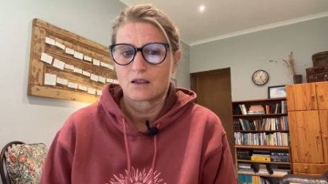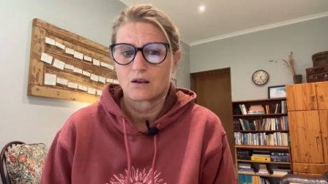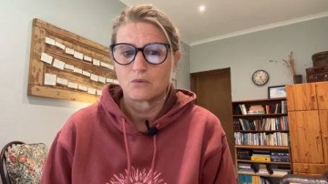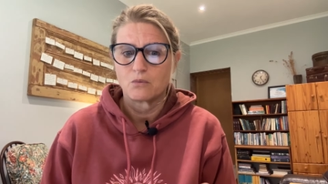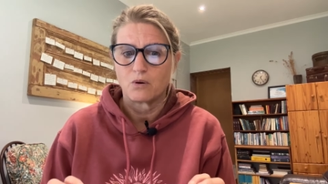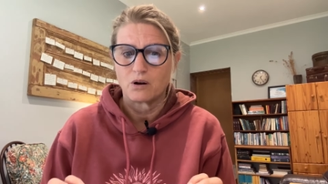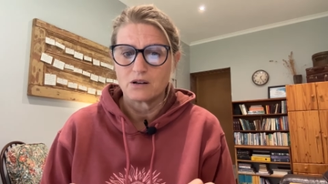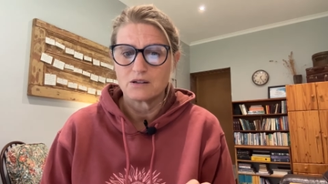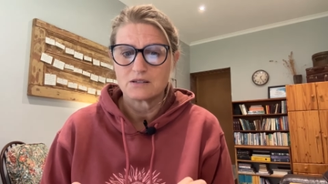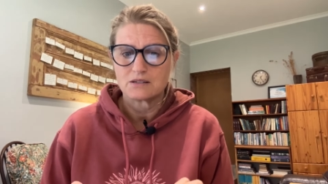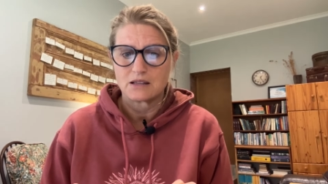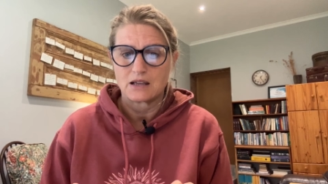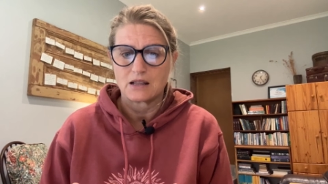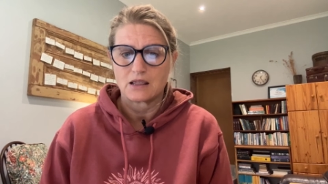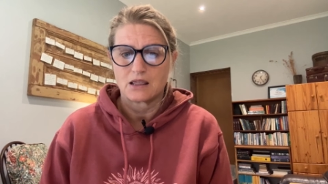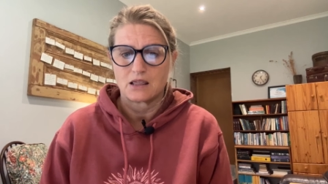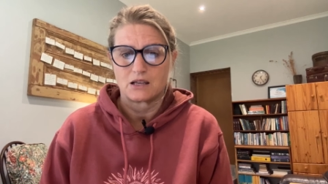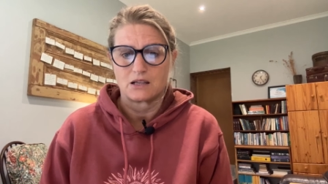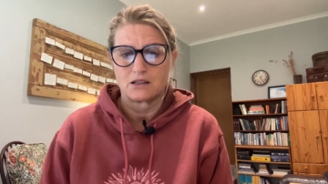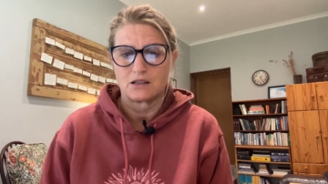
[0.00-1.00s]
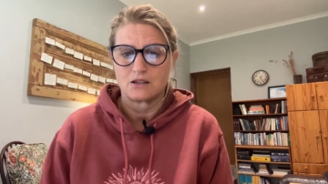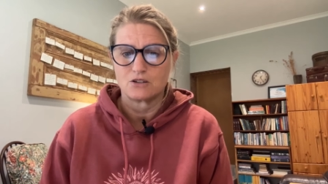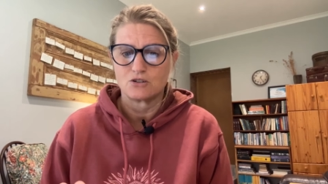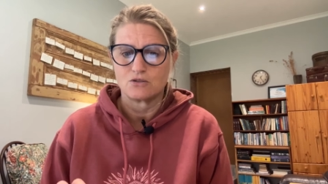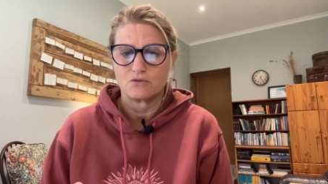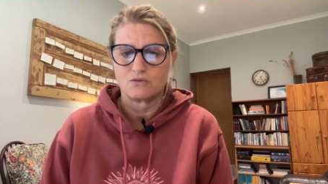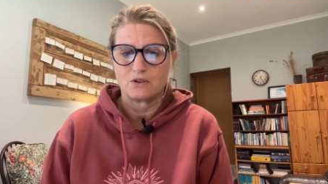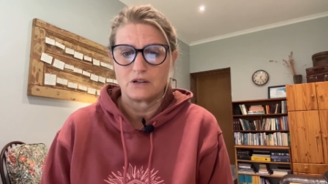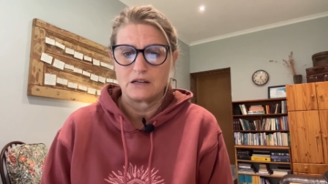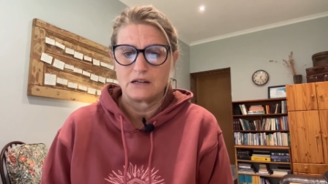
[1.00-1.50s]
What is that thing that you're
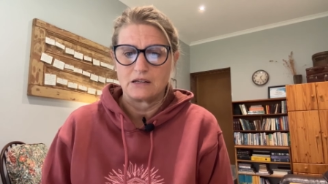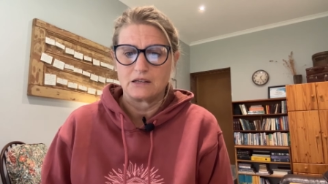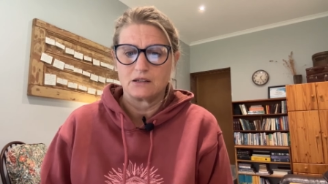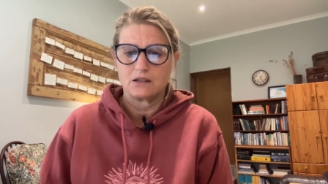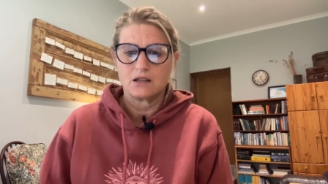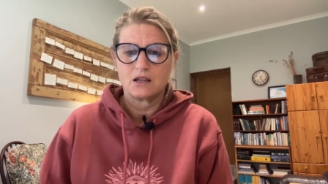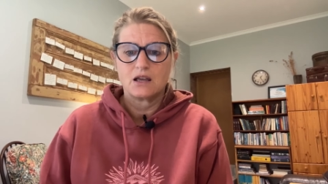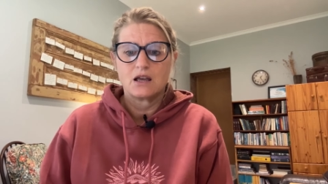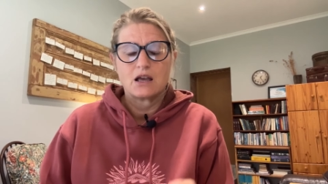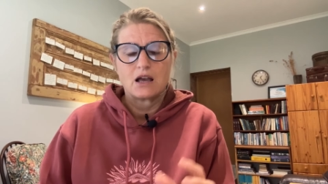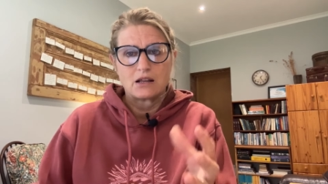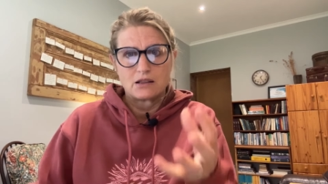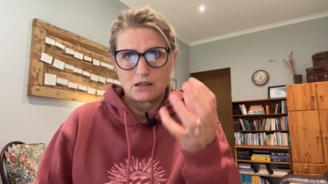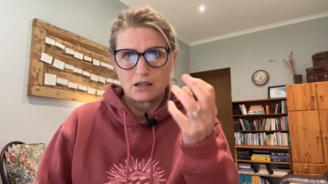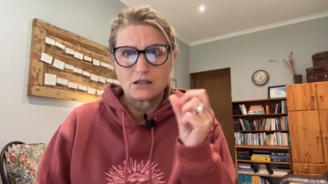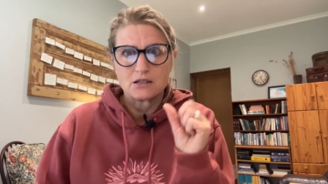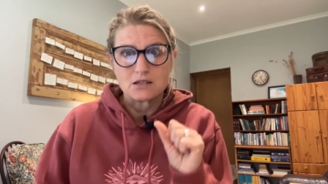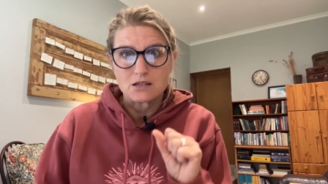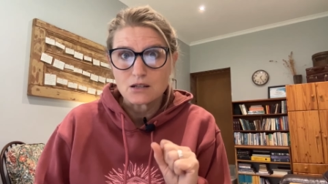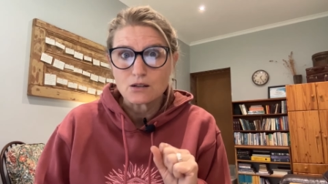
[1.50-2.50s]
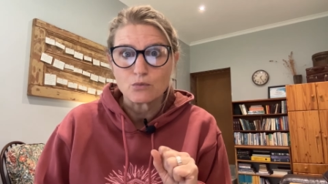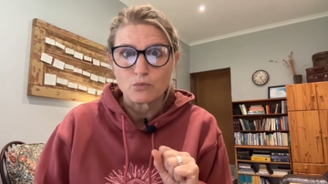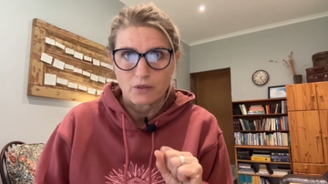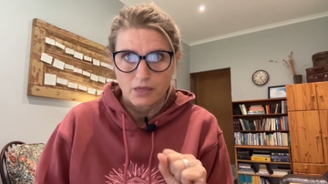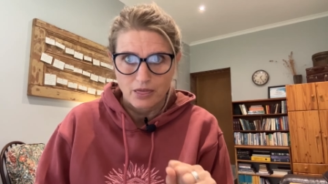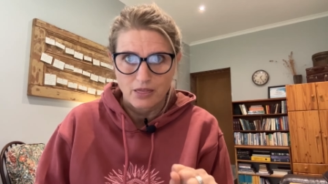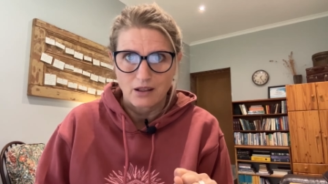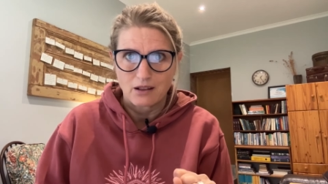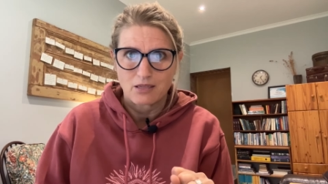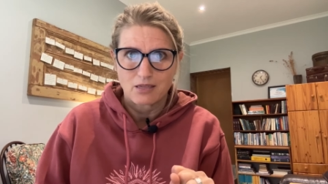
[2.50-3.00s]
feeling? And then deal
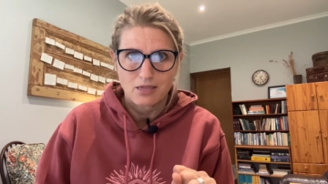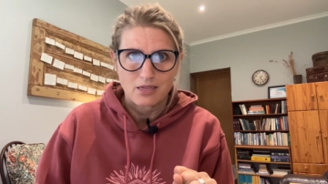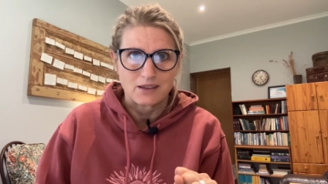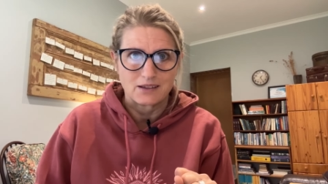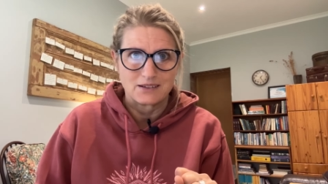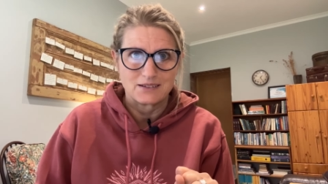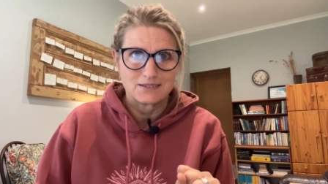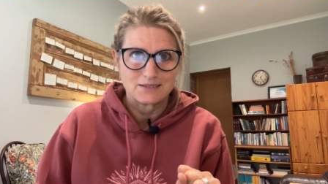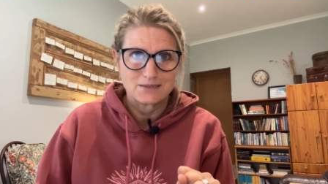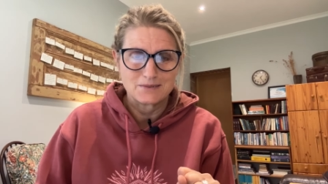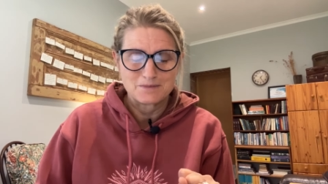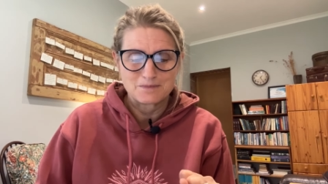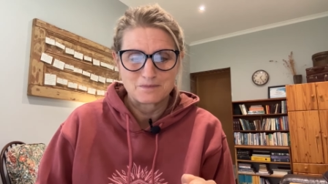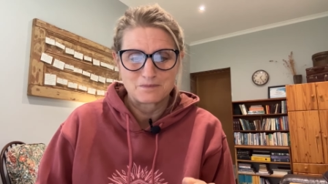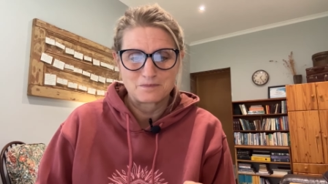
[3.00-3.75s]
with that thing.